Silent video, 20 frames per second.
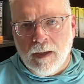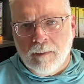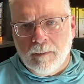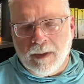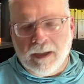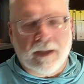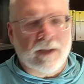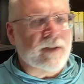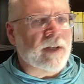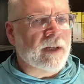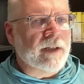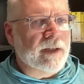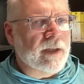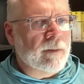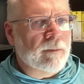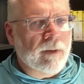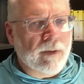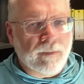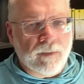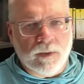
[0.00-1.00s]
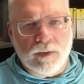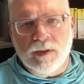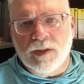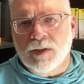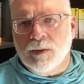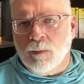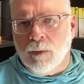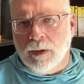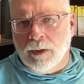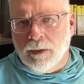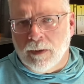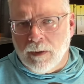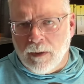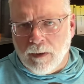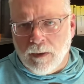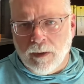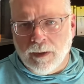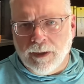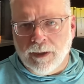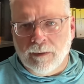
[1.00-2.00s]
because I did review this one
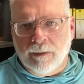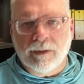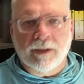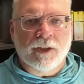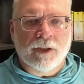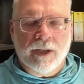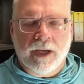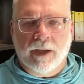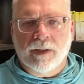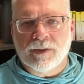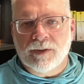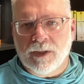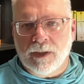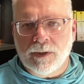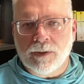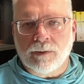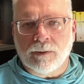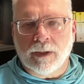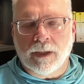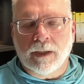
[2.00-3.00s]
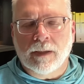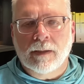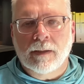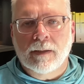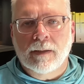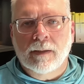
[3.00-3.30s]
earlier in the channel's history.